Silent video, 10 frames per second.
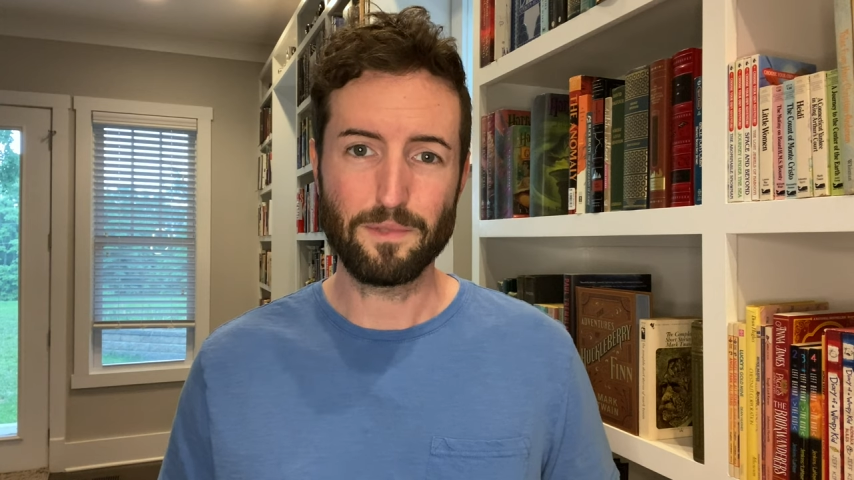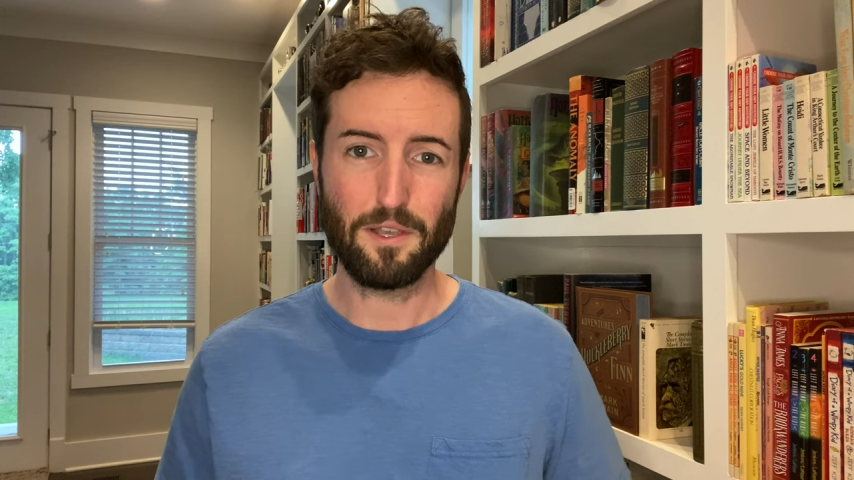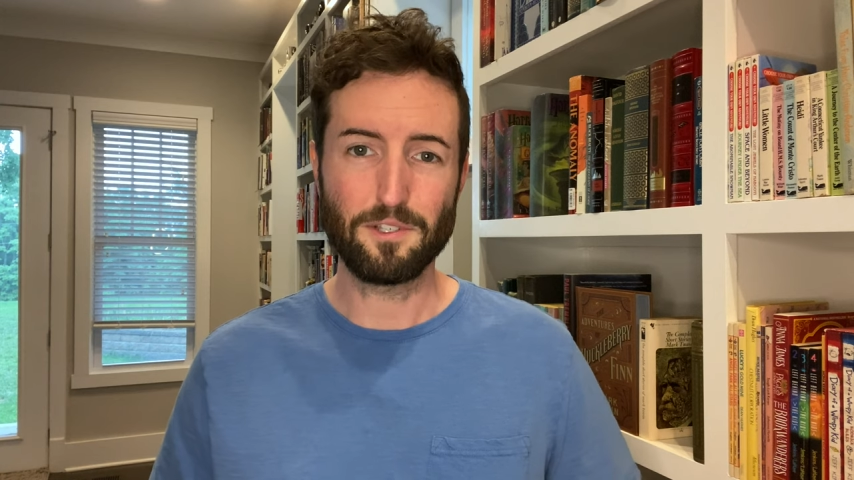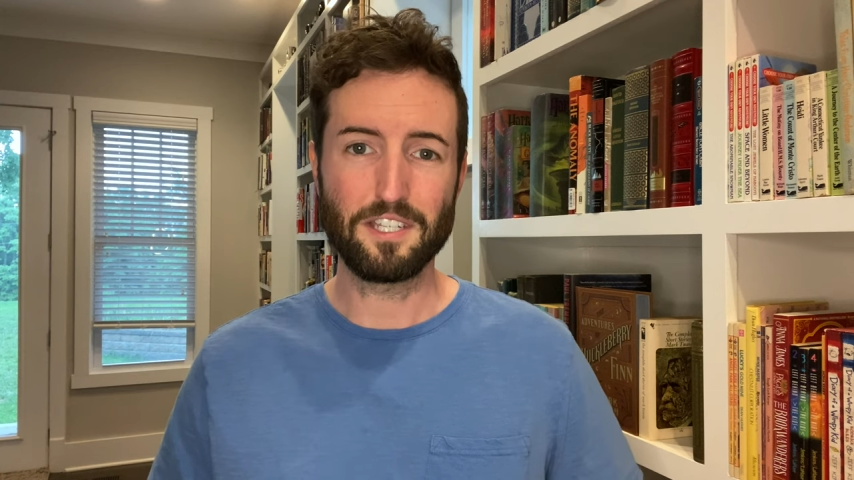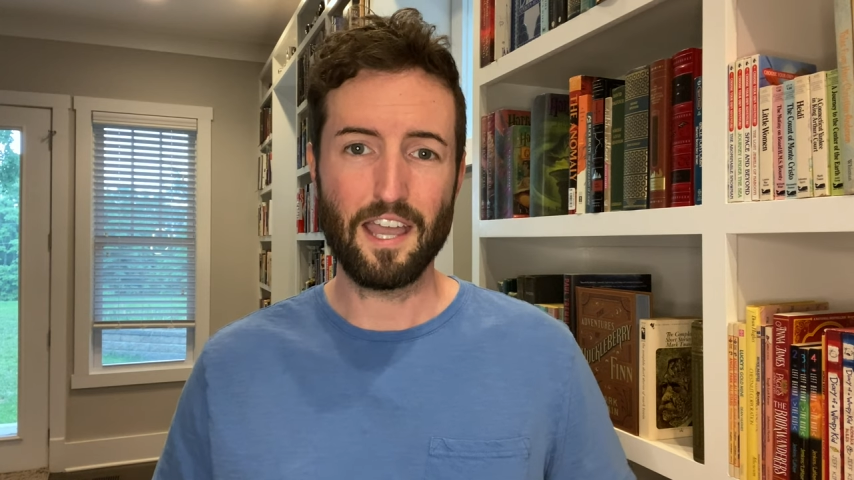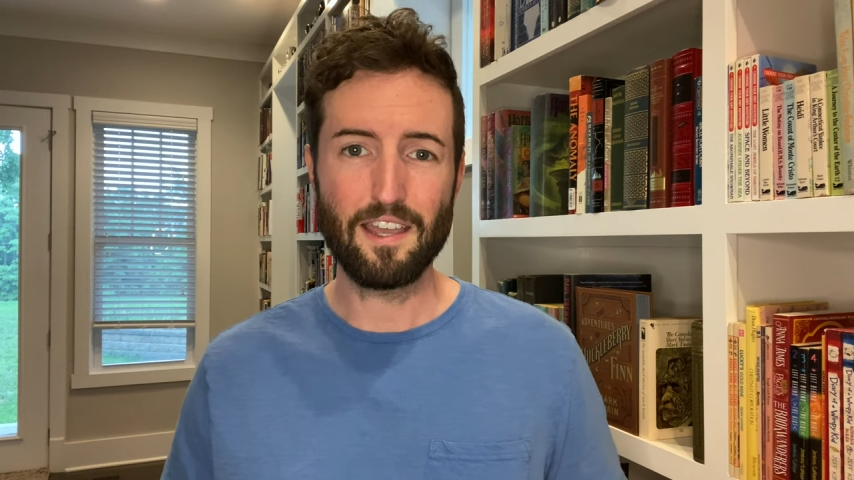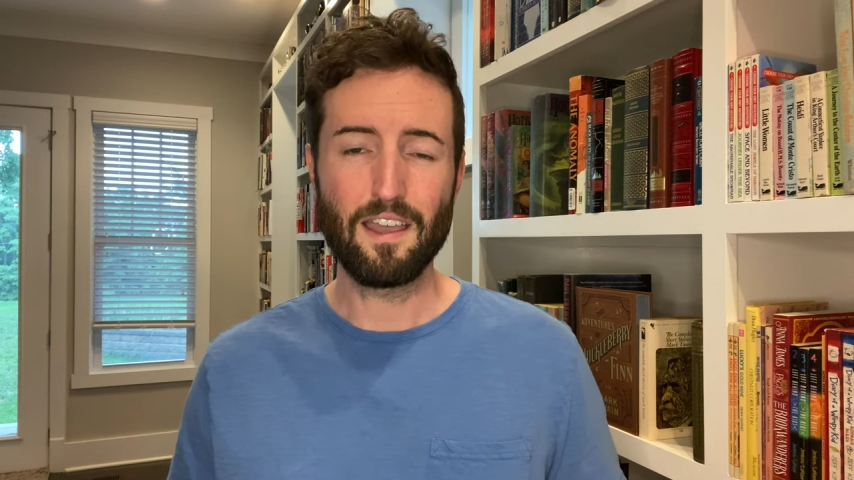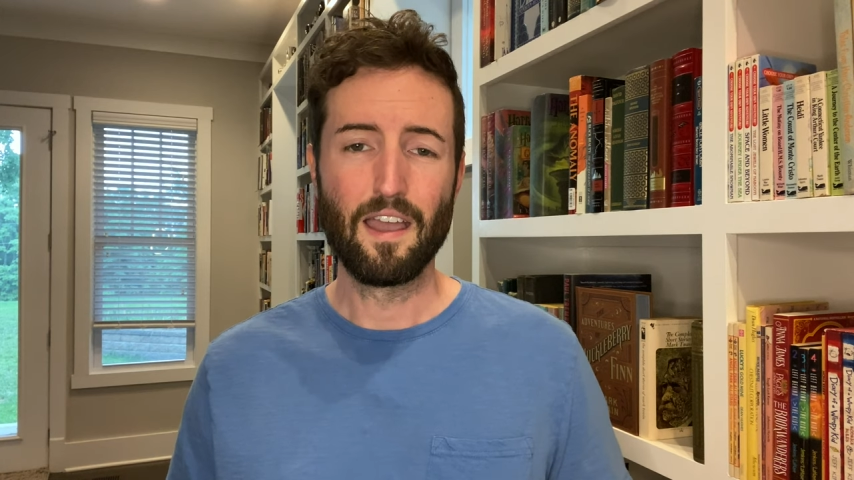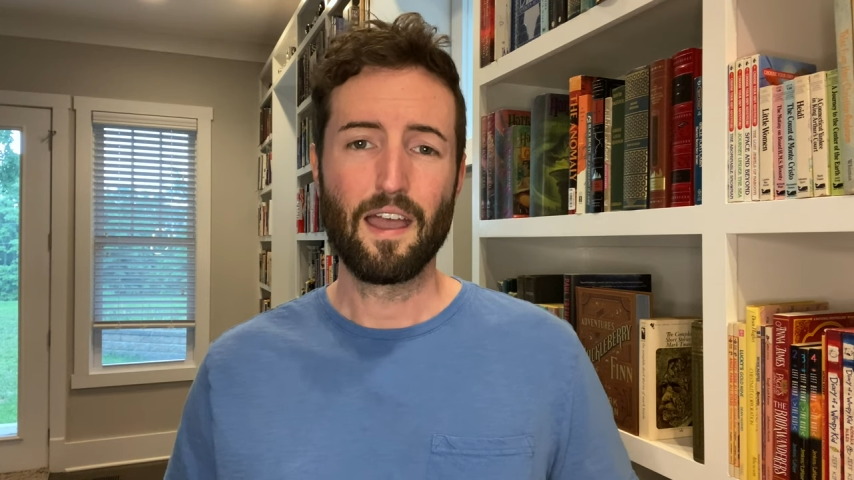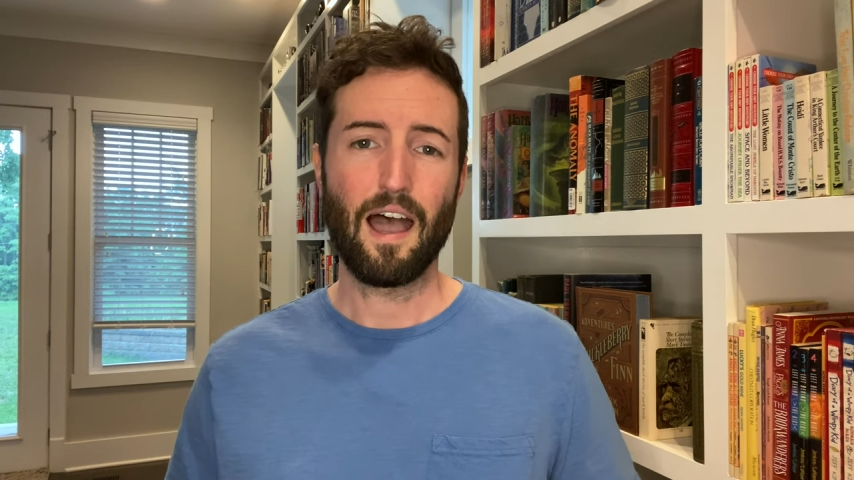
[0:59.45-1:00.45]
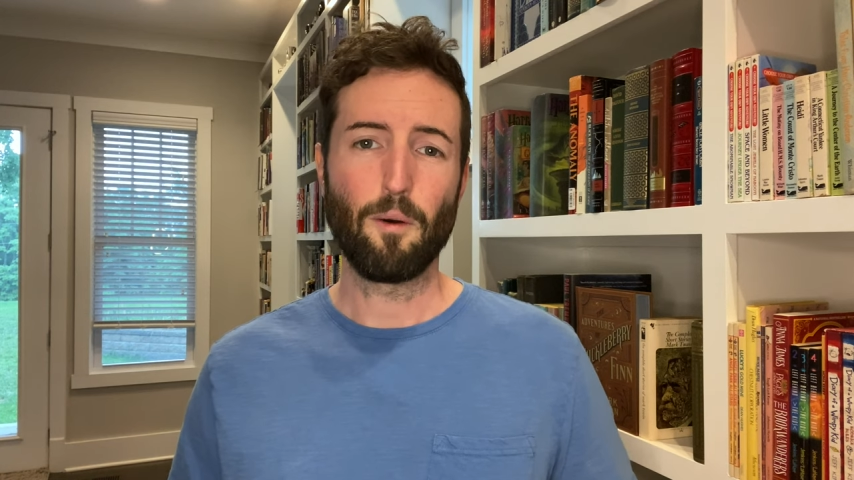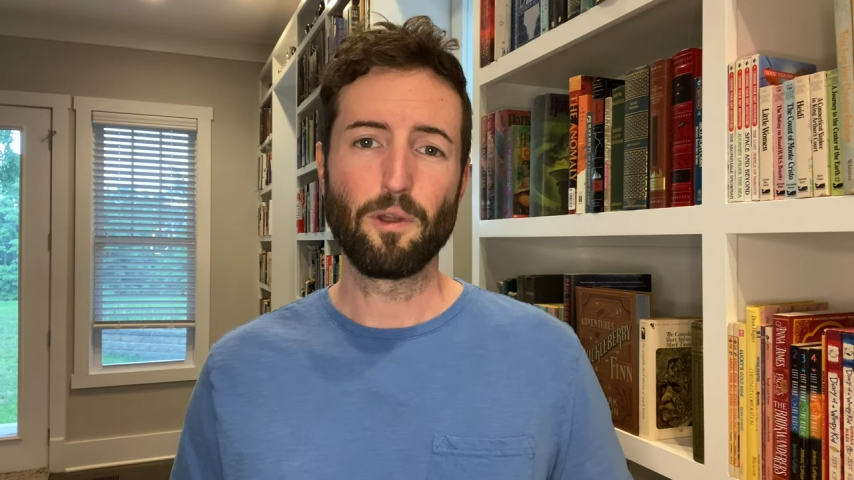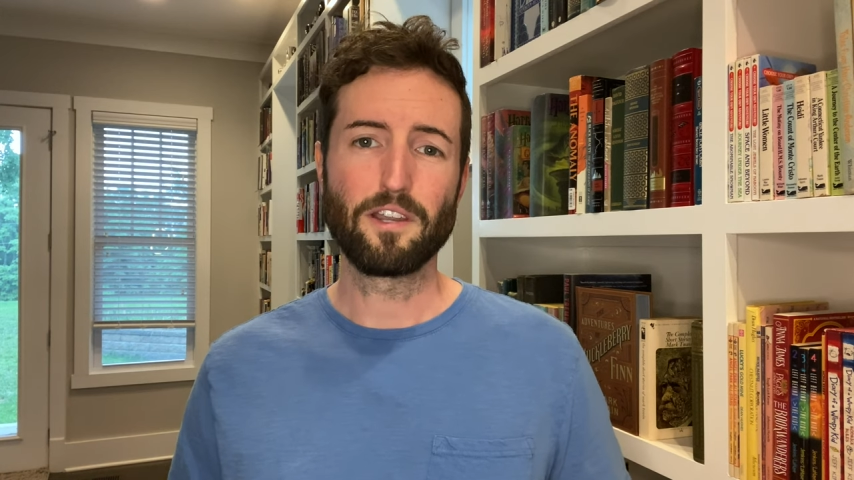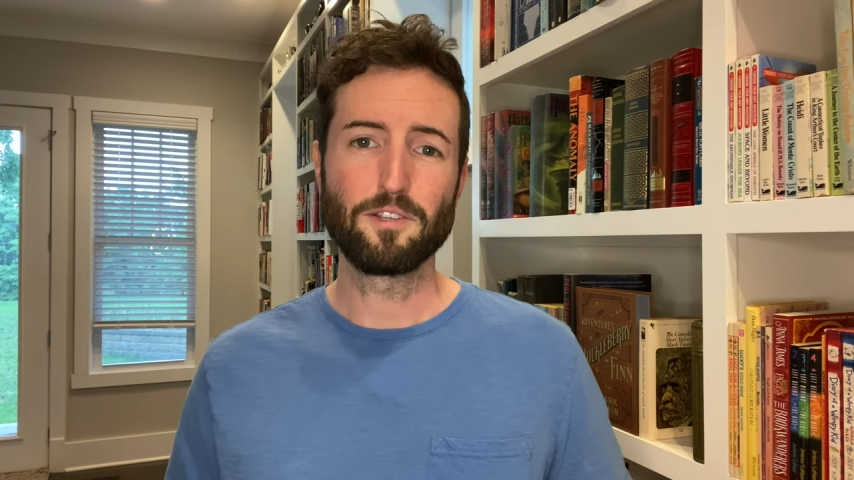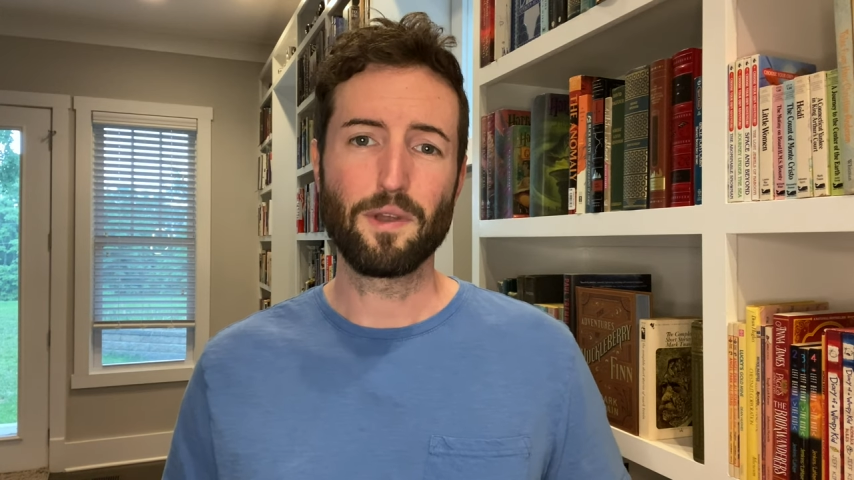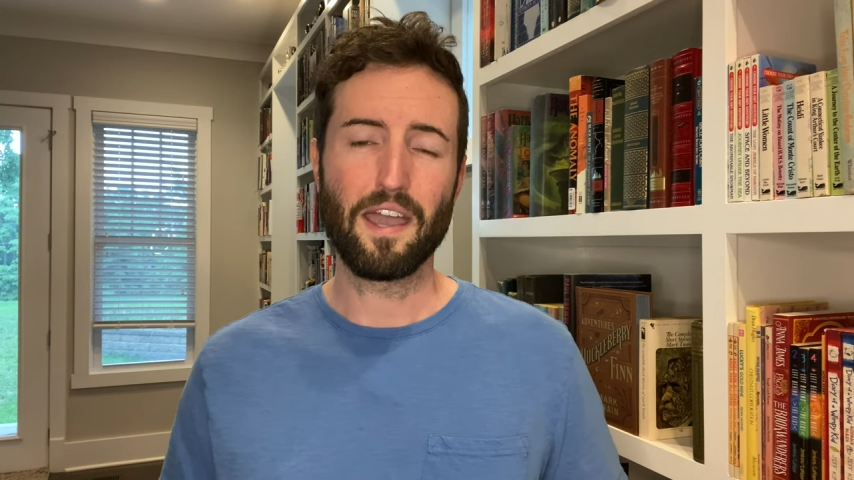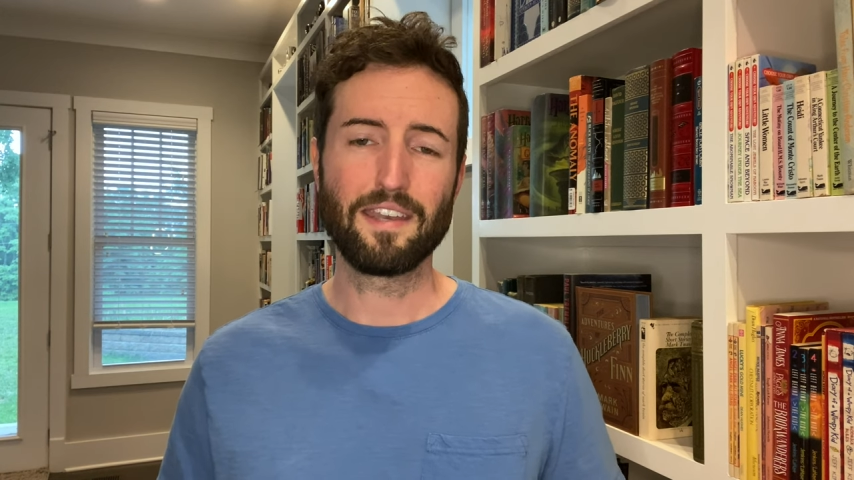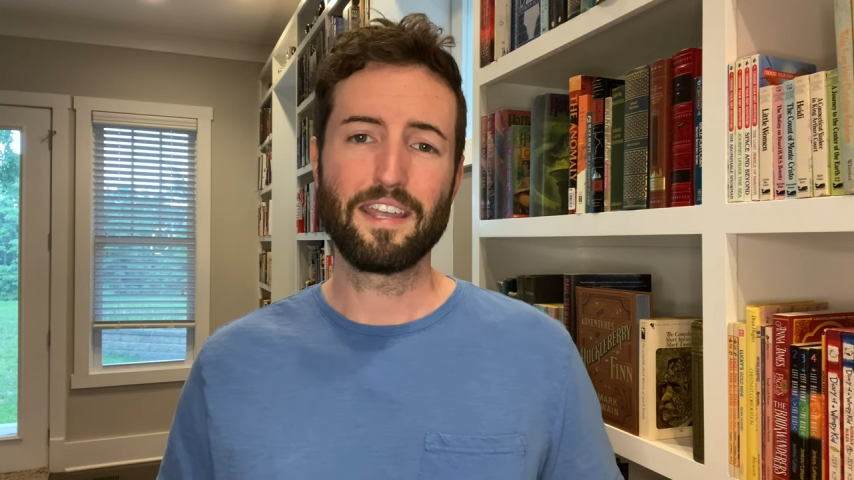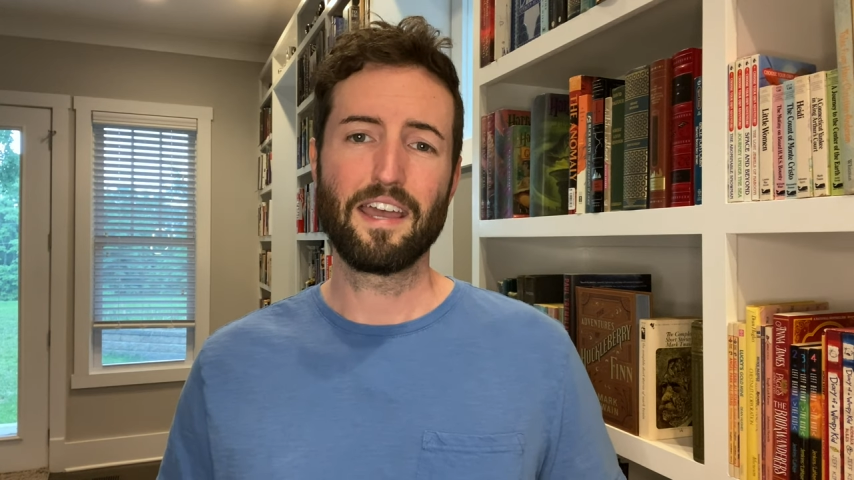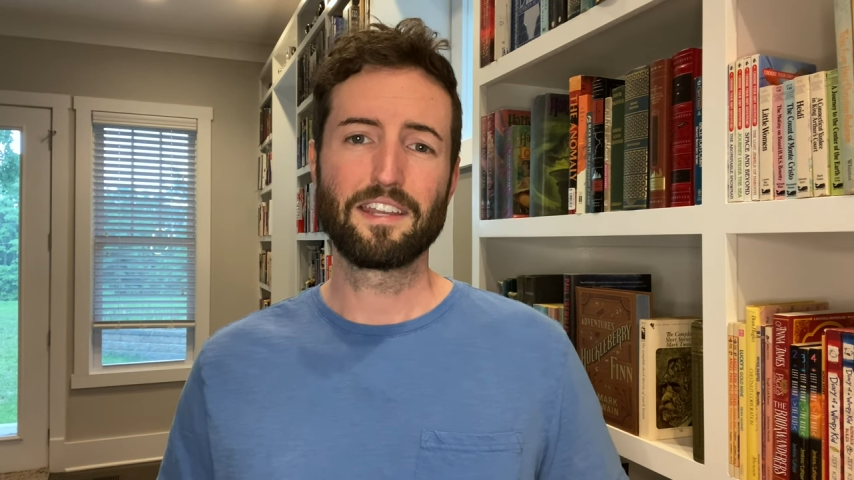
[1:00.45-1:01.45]
So today, I want to do a
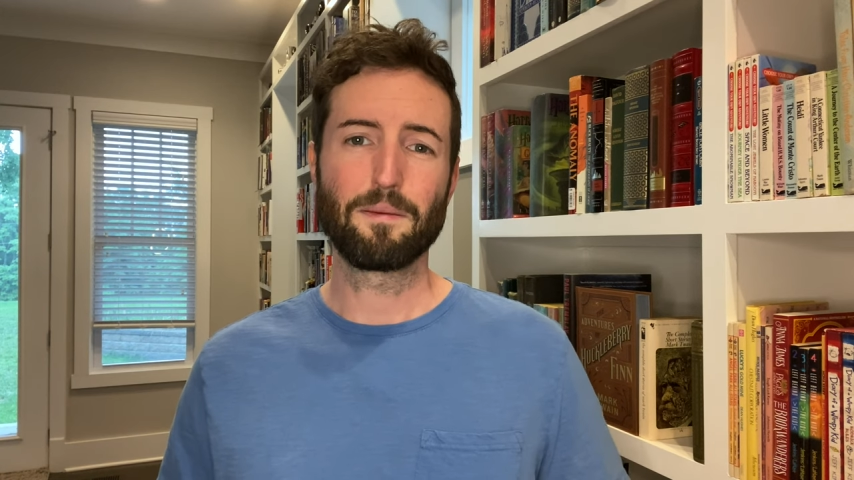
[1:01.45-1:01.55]
head-to-head -head